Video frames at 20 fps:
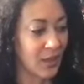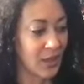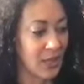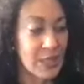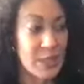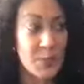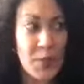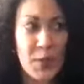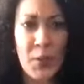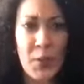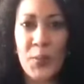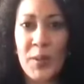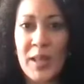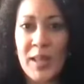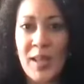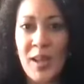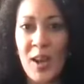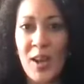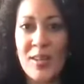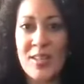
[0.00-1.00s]
it's been a
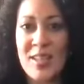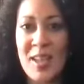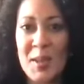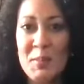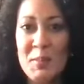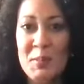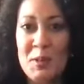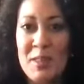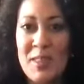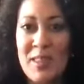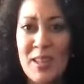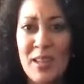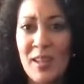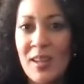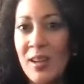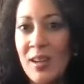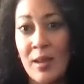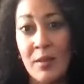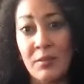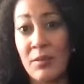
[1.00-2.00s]
really hard time for
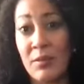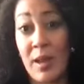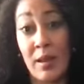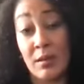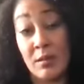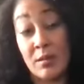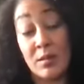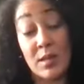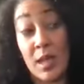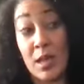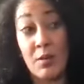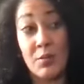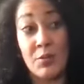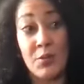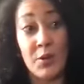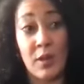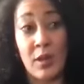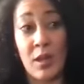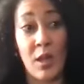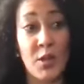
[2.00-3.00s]
theater and, and, and for
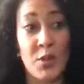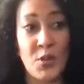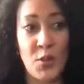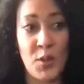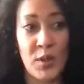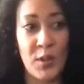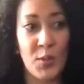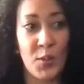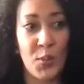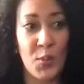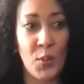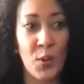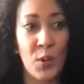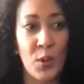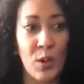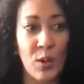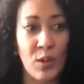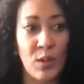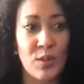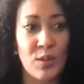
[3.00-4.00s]
the country and the
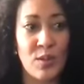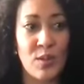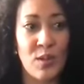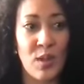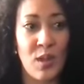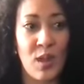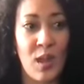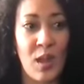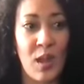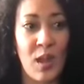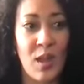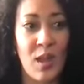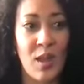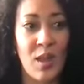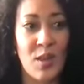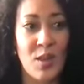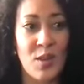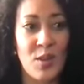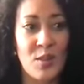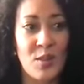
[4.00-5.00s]
world
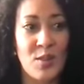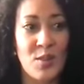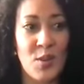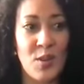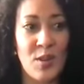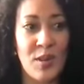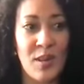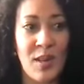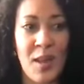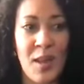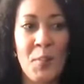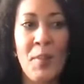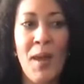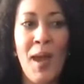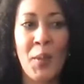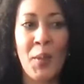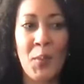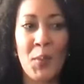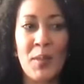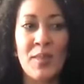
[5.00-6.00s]
uh, so to come
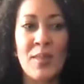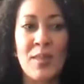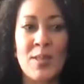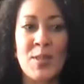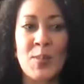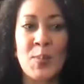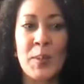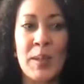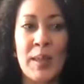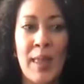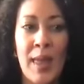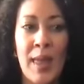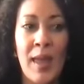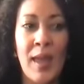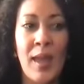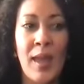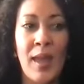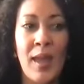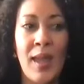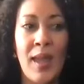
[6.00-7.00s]
back with this
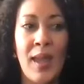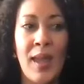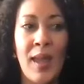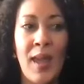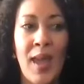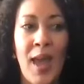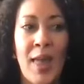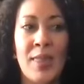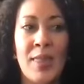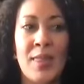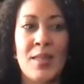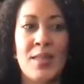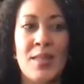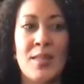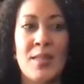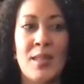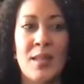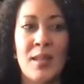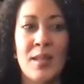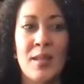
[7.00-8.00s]
play at this
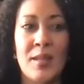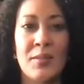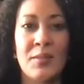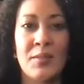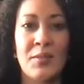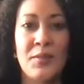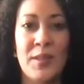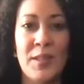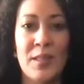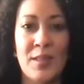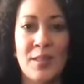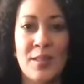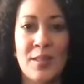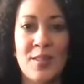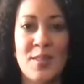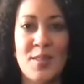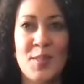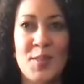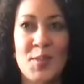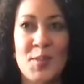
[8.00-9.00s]
theater
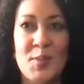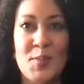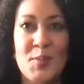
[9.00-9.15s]
feels